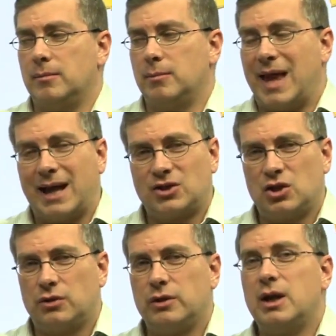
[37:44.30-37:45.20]
black
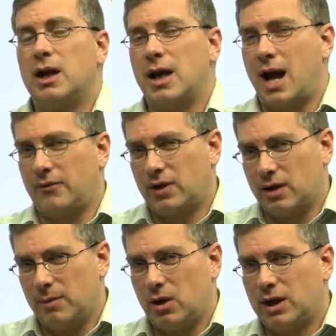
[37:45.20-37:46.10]
children,
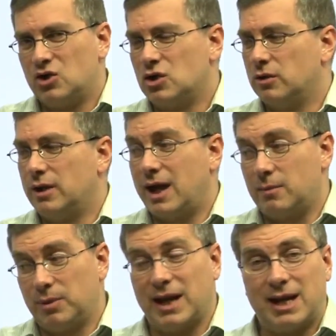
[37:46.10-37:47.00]
African American children had
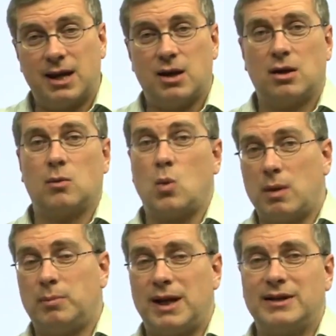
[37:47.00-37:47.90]
to play here,
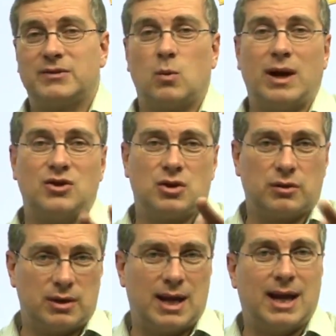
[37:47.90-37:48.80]
one place, white
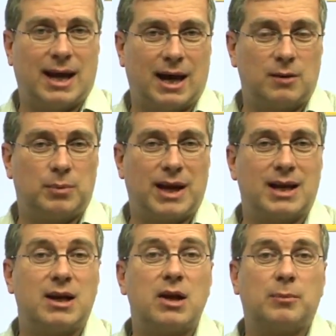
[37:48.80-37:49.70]
children had to play
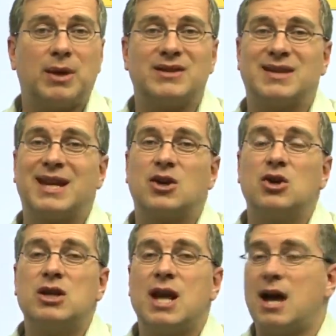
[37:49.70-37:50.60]
in another place. They
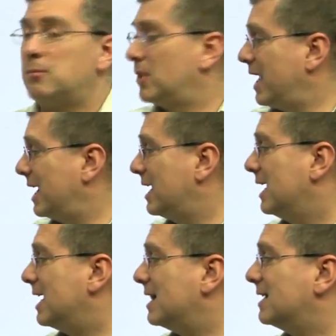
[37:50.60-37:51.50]
could not play
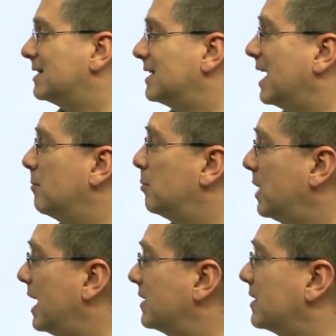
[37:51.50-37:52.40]
in the same
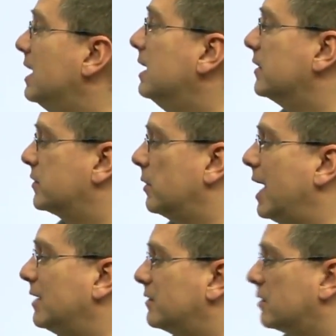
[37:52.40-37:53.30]
place. So
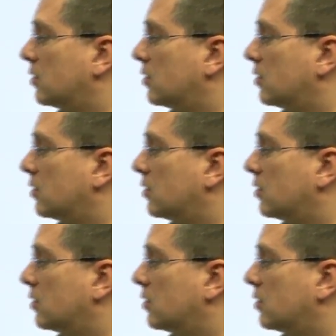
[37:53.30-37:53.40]
that's